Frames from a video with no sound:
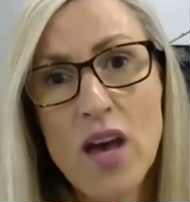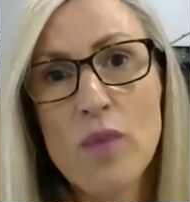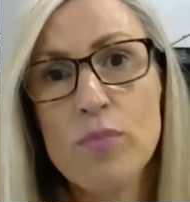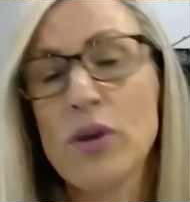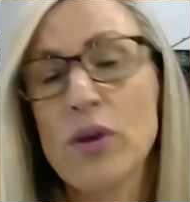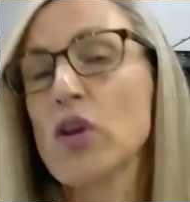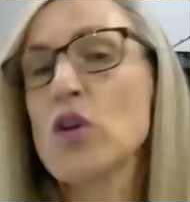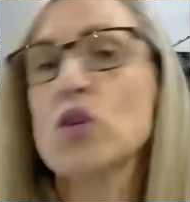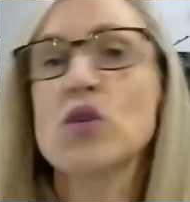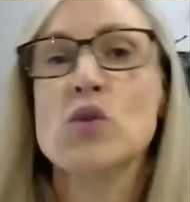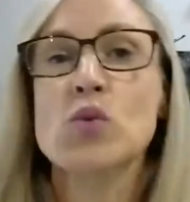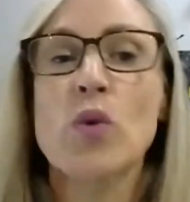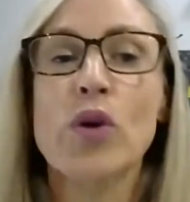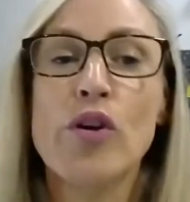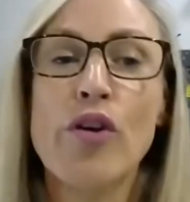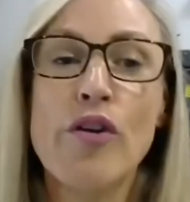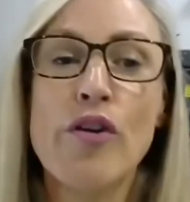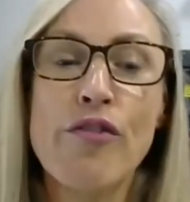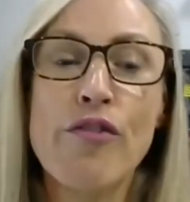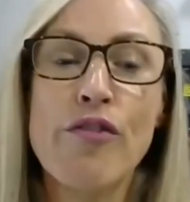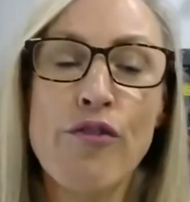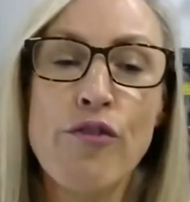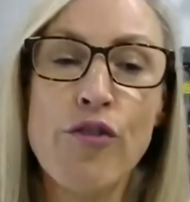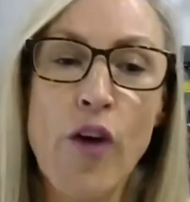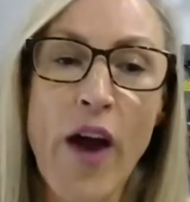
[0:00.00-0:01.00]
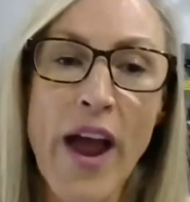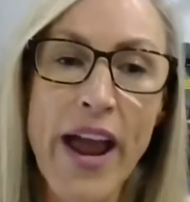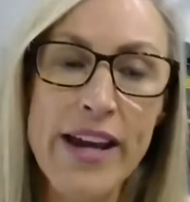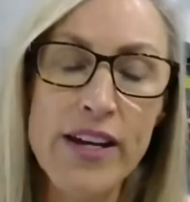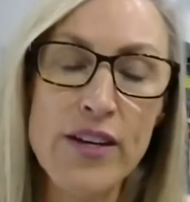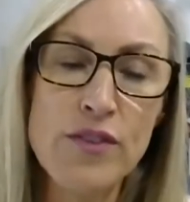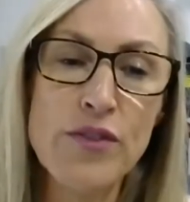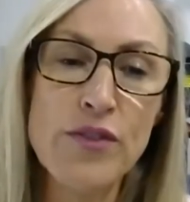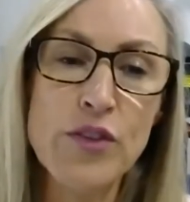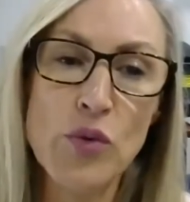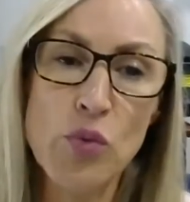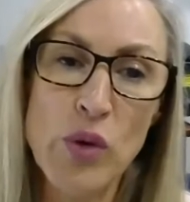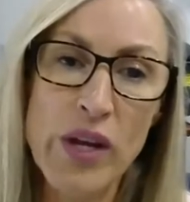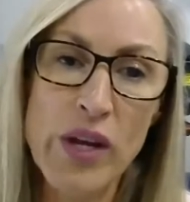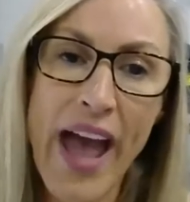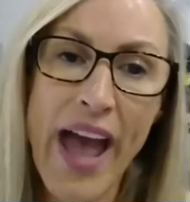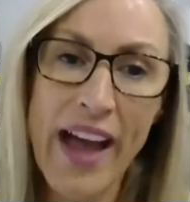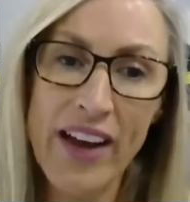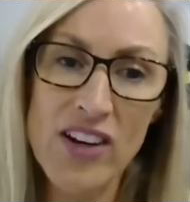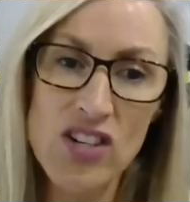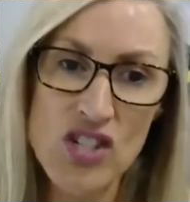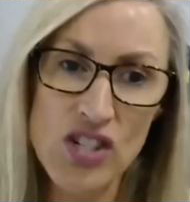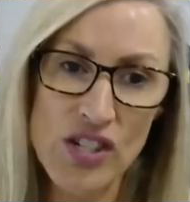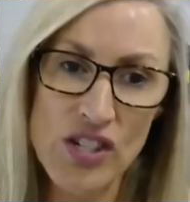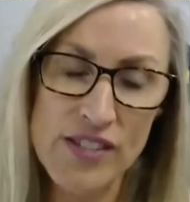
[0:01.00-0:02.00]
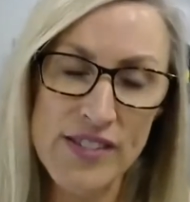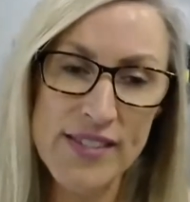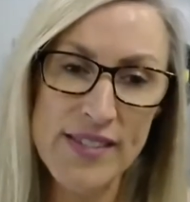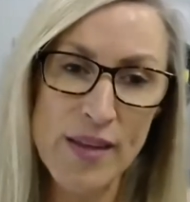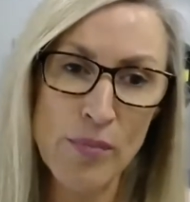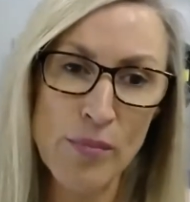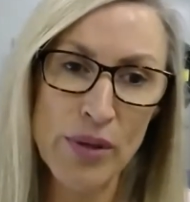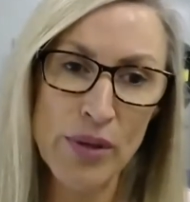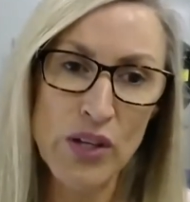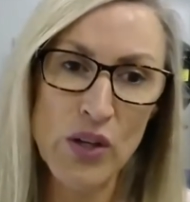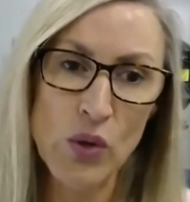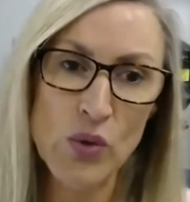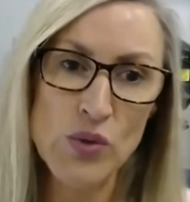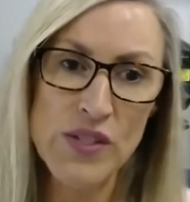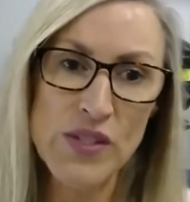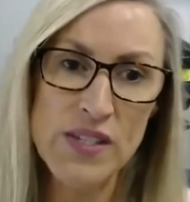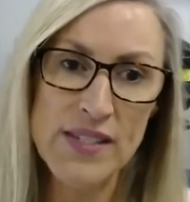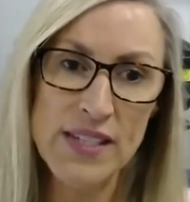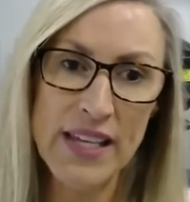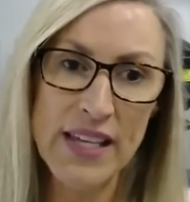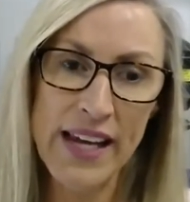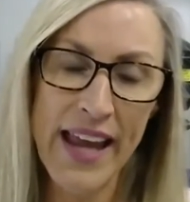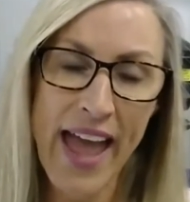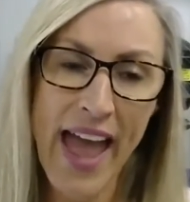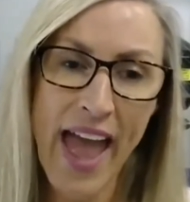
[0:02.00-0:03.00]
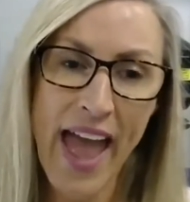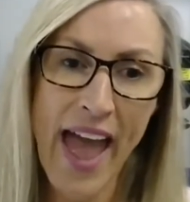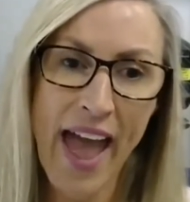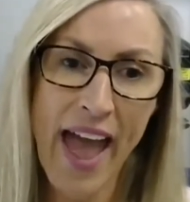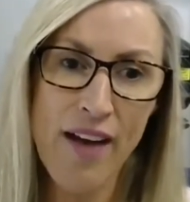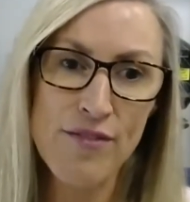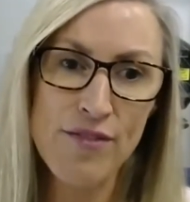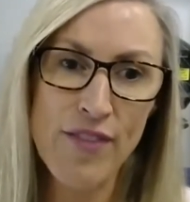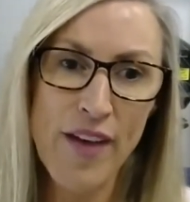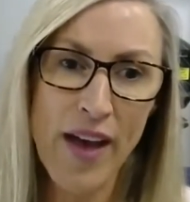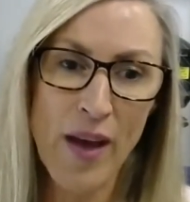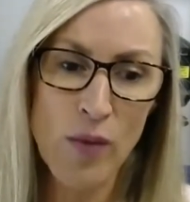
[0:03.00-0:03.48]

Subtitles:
because we're afraid of the reaction somebody else is going to have.